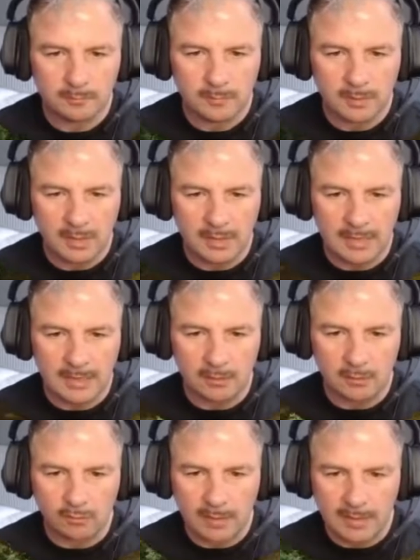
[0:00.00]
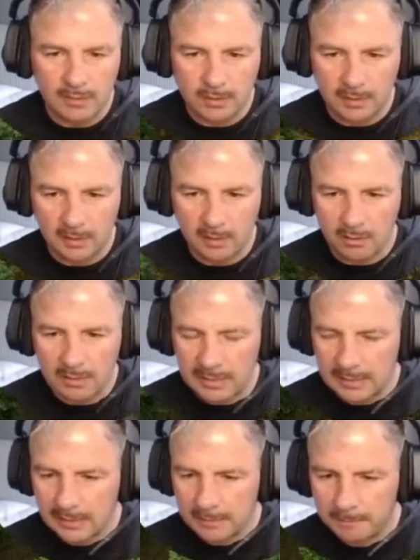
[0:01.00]
Going to need a little running track along
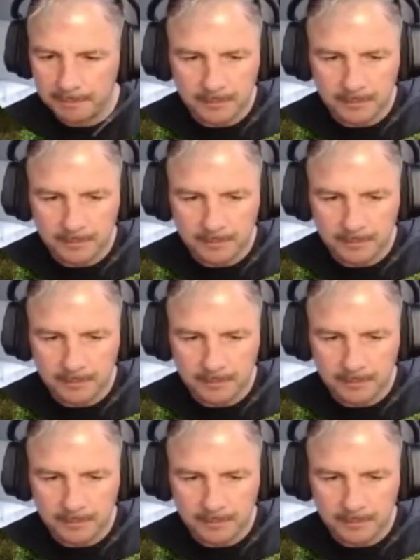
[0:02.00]
here.